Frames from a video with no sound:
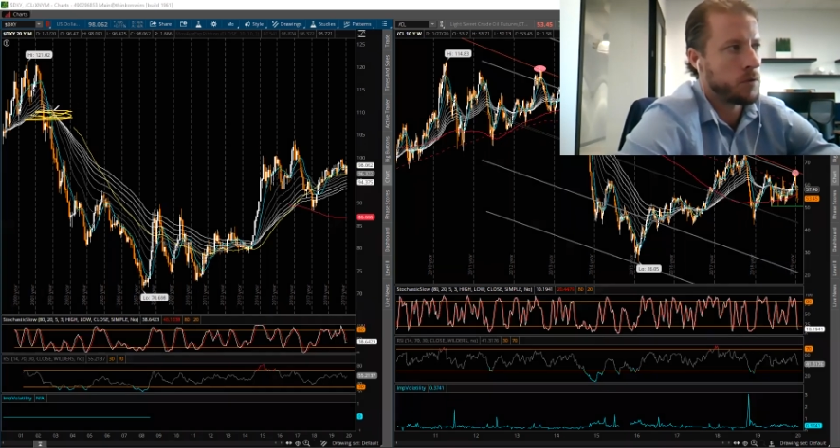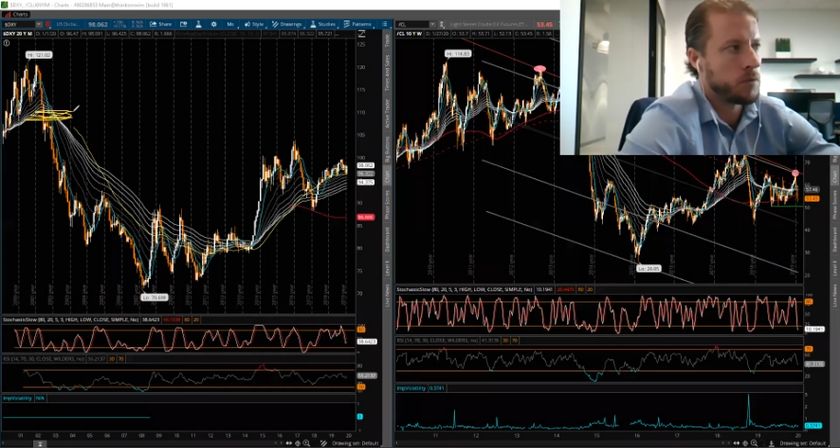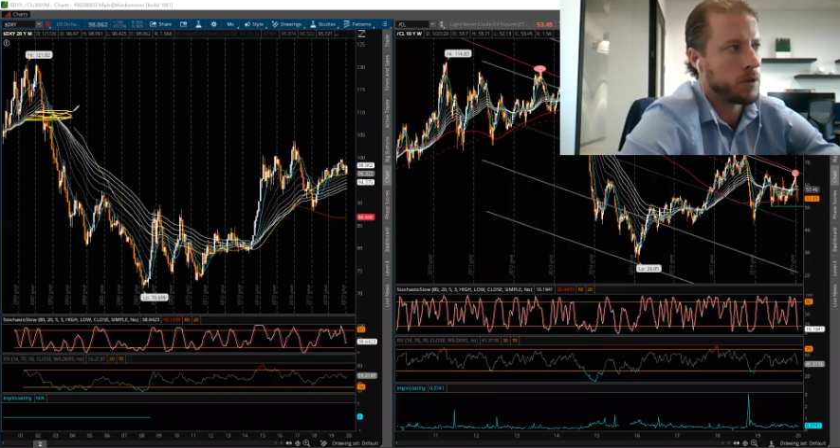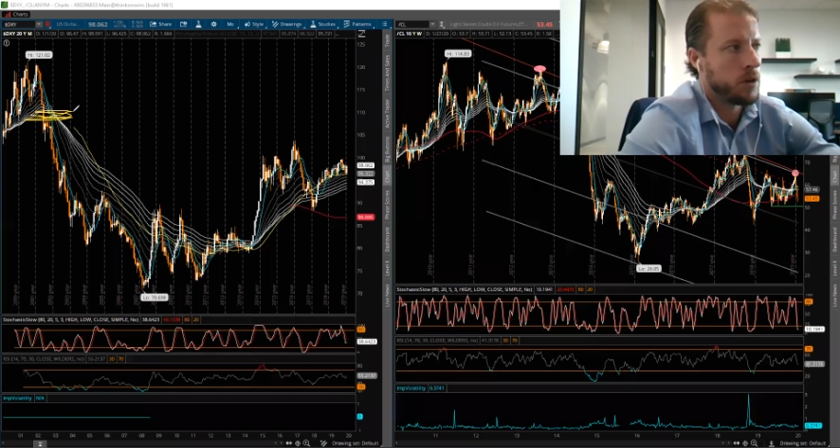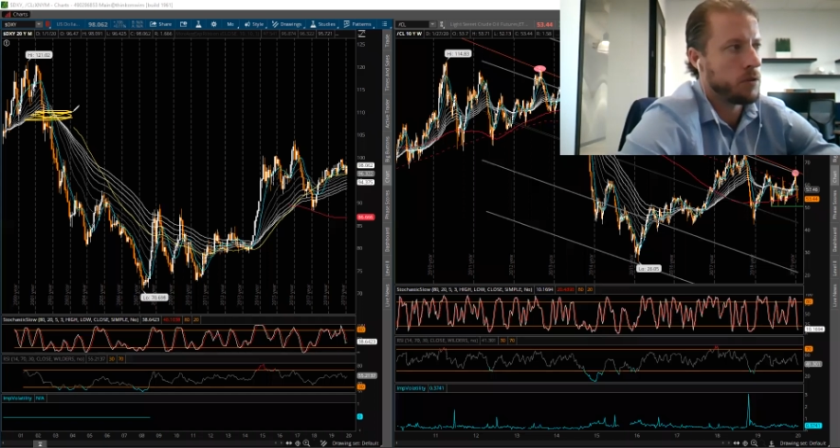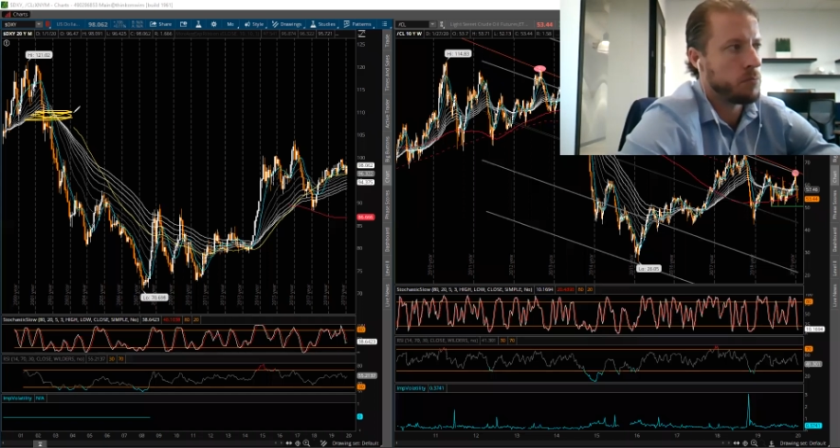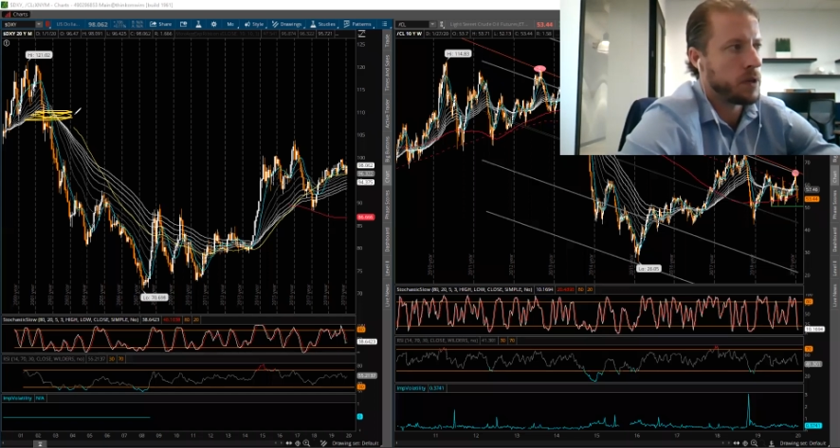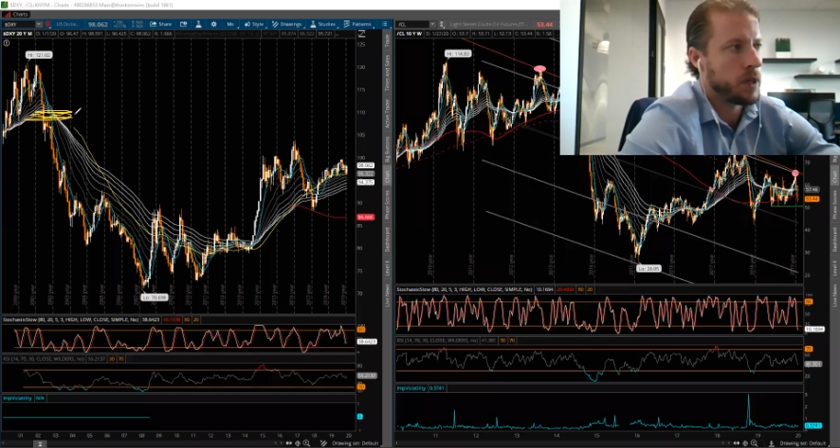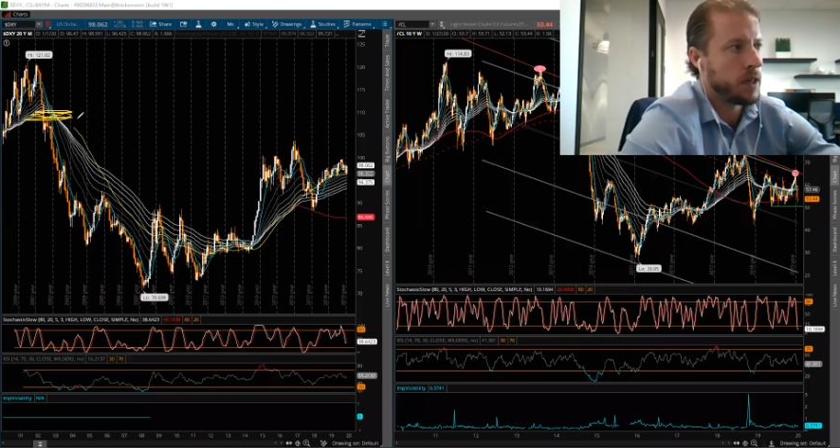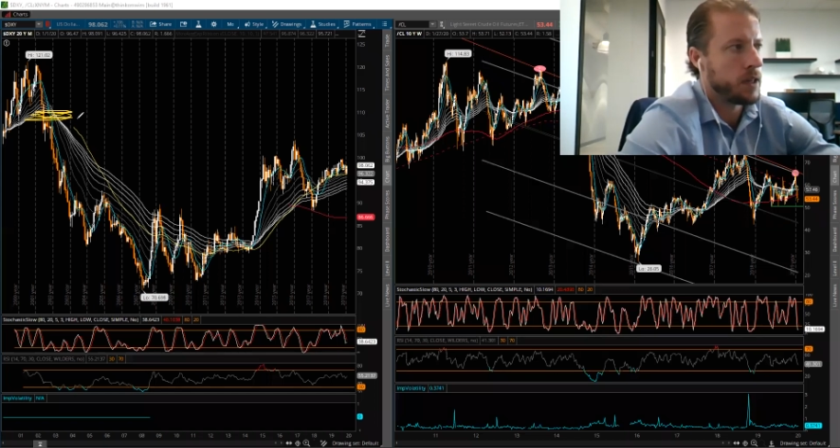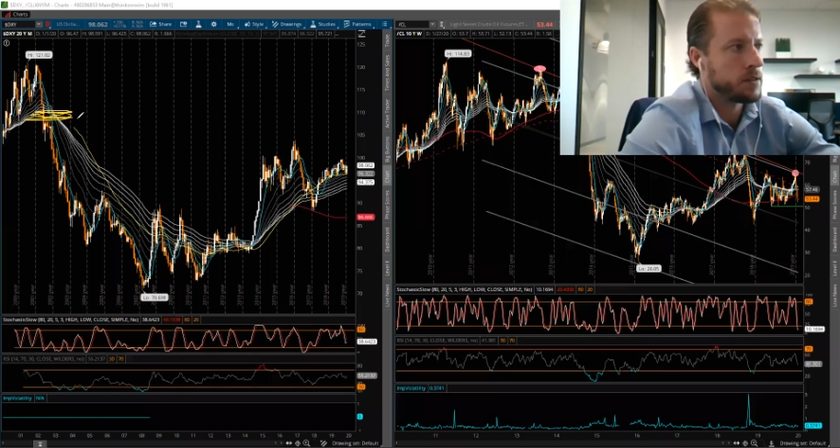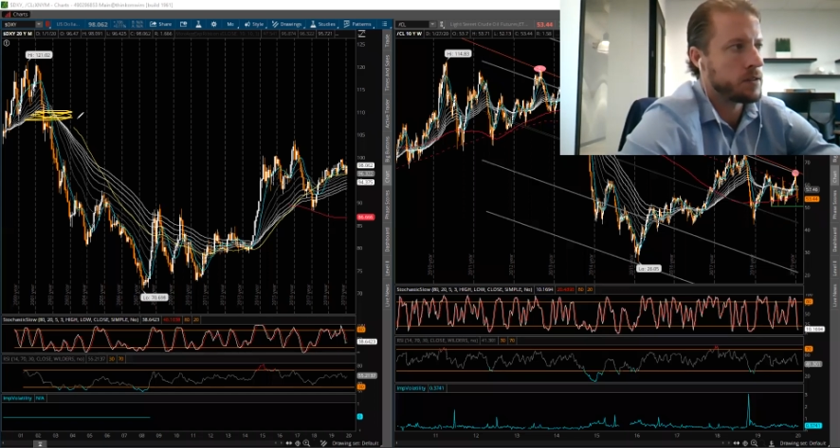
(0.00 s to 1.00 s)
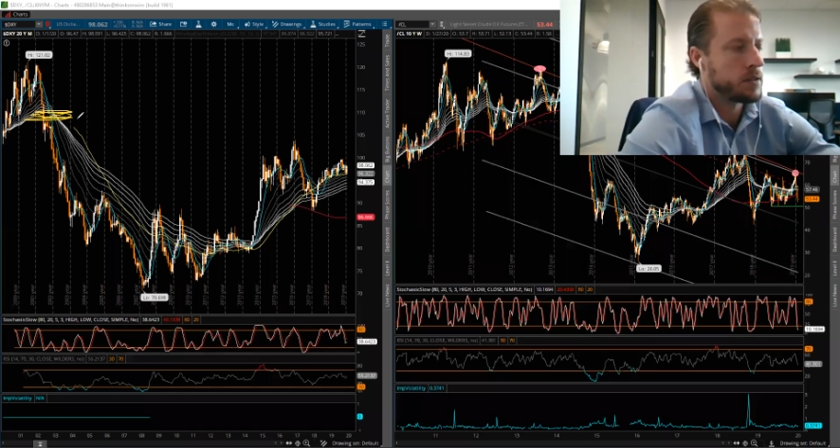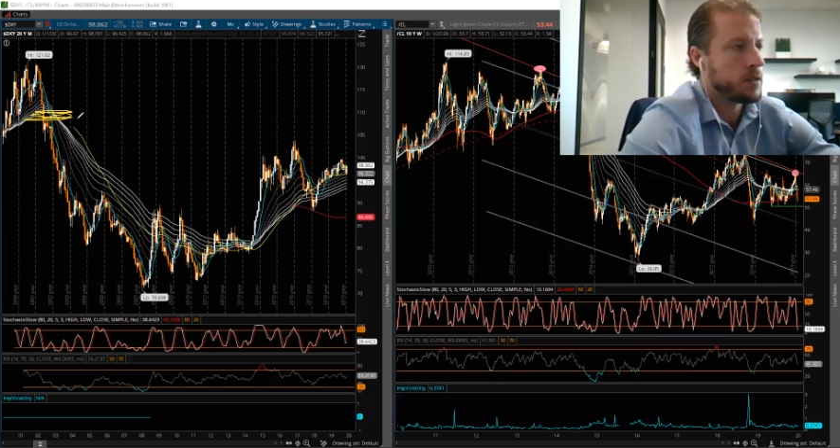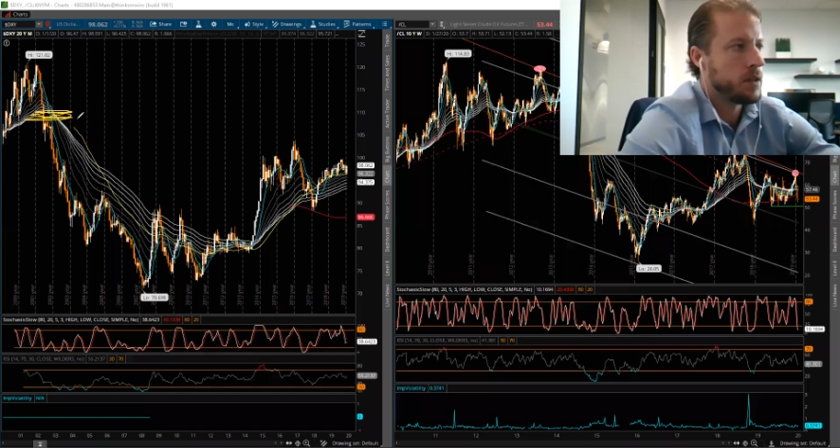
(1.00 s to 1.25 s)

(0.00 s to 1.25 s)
what we call the bands.